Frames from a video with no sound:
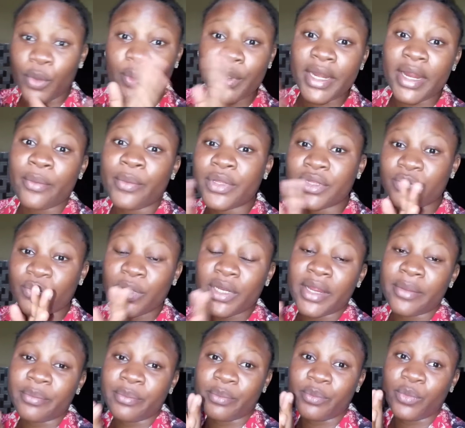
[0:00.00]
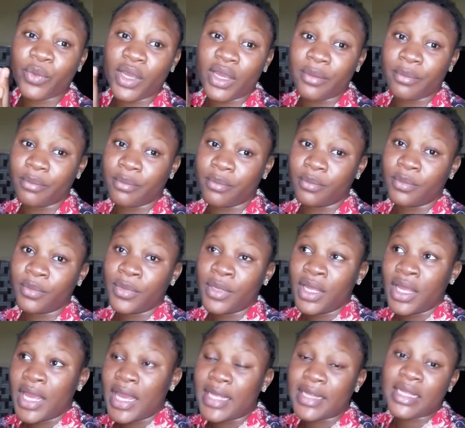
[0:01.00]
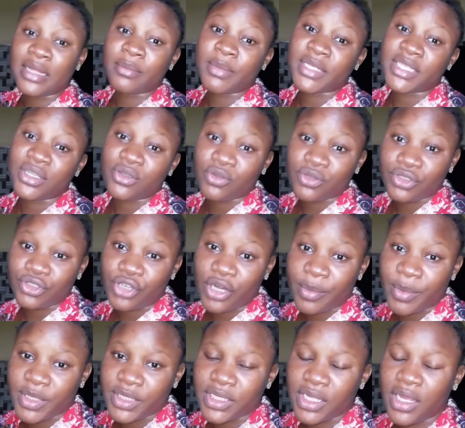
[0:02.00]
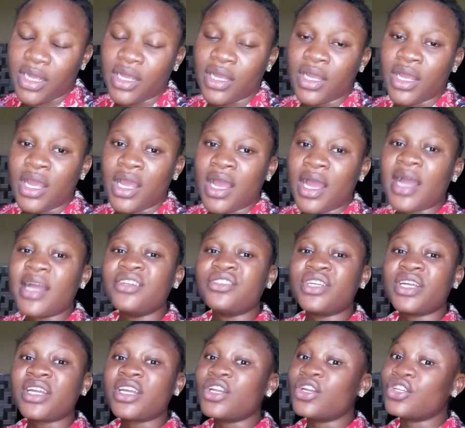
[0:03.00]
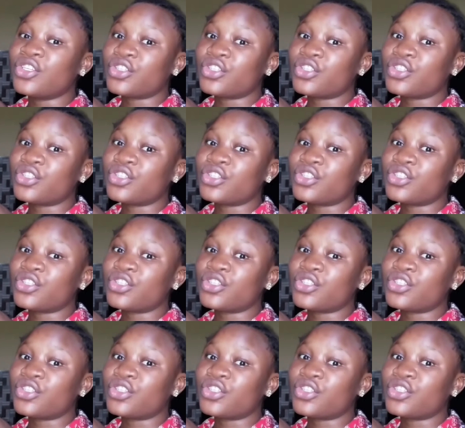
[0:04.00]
I entered my second trimester, I drank a